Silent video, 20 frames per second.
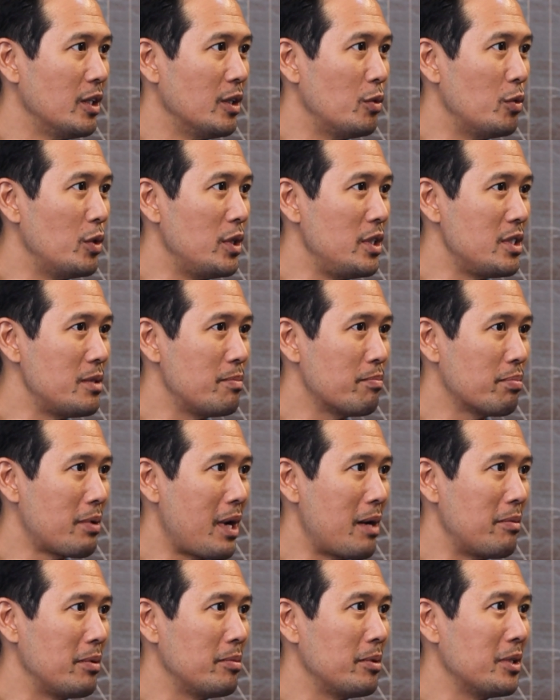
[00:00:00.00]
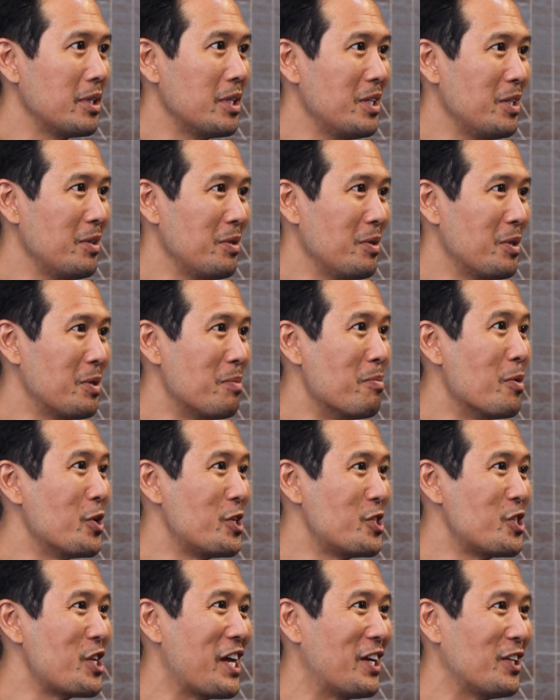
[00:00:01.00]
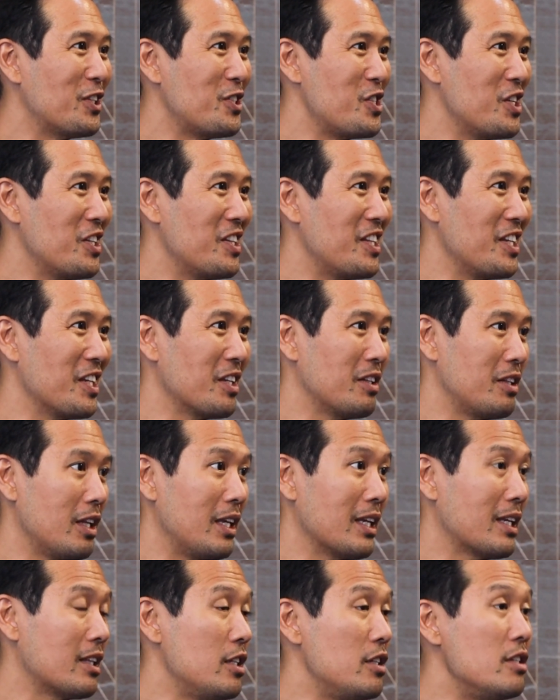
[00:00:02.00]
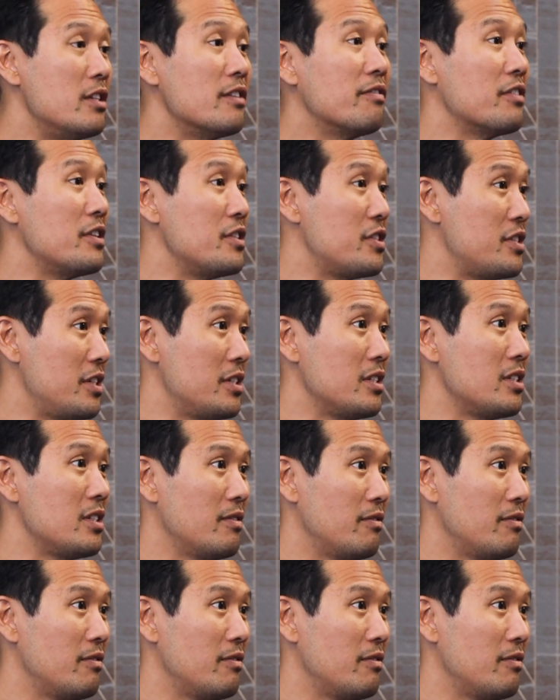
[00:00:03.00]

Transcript: was probably the more challenging thing, like the differences